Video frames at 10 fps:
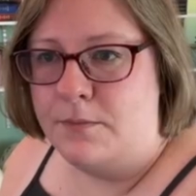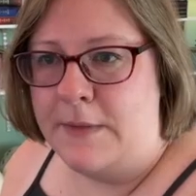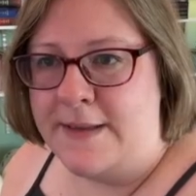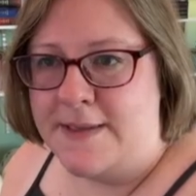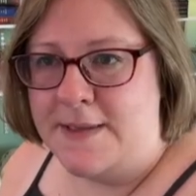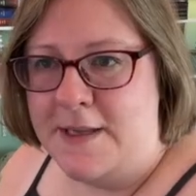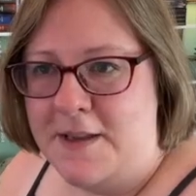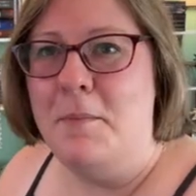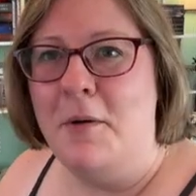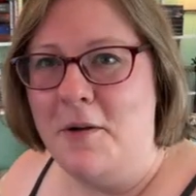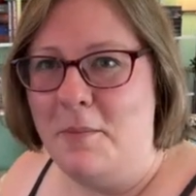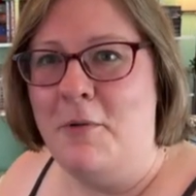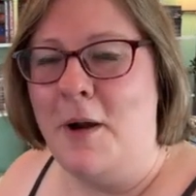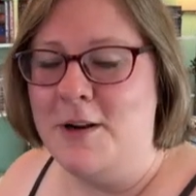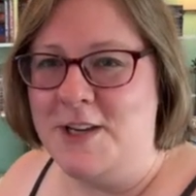That's the book
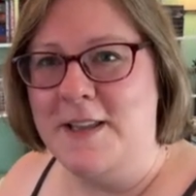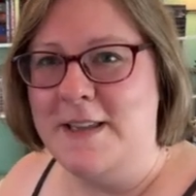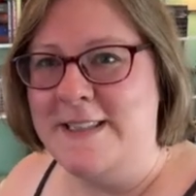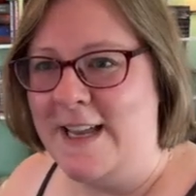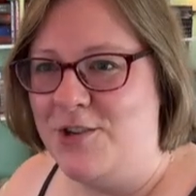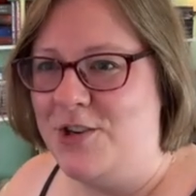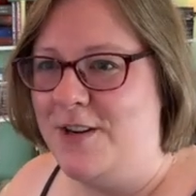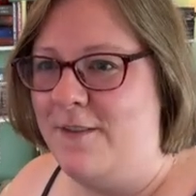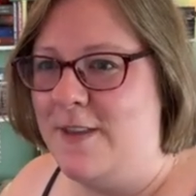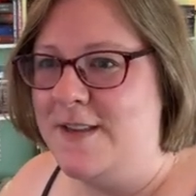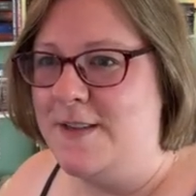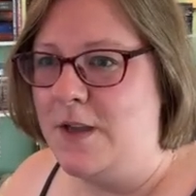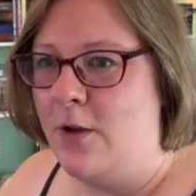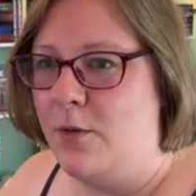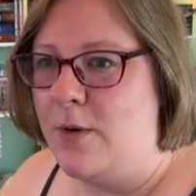project section of this, is
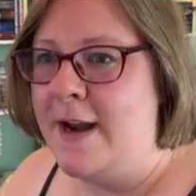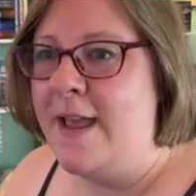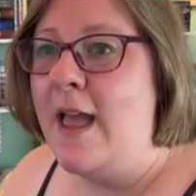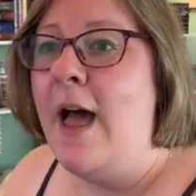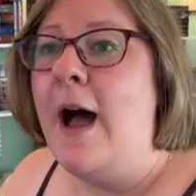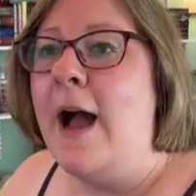all of writing. I